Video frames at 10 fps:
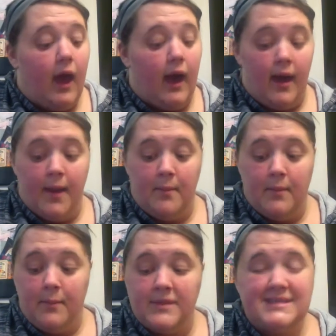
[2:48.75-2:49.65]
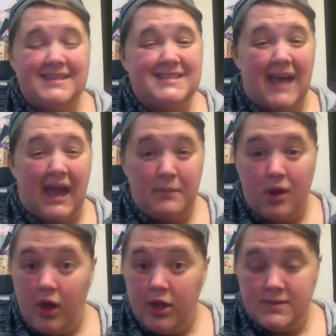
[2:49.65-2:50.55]
But since I'm
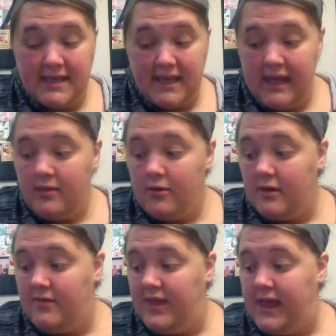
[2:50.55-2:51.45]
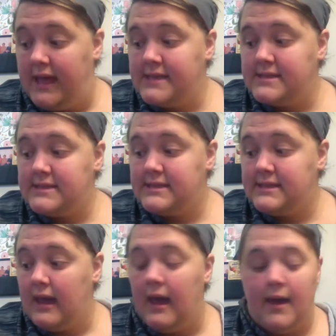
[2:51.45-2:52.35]
not using either of these,
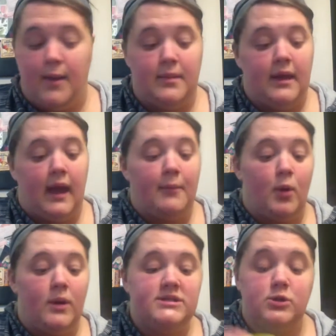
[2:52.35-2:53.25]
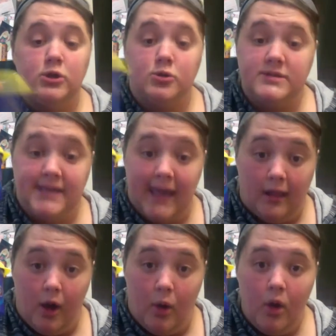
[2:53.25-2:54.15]
I'm going to use
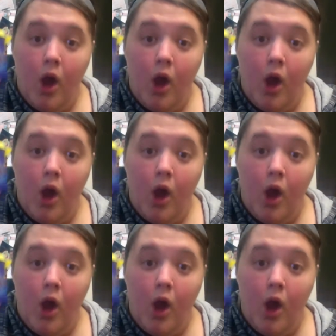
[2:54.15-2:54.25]
yellow,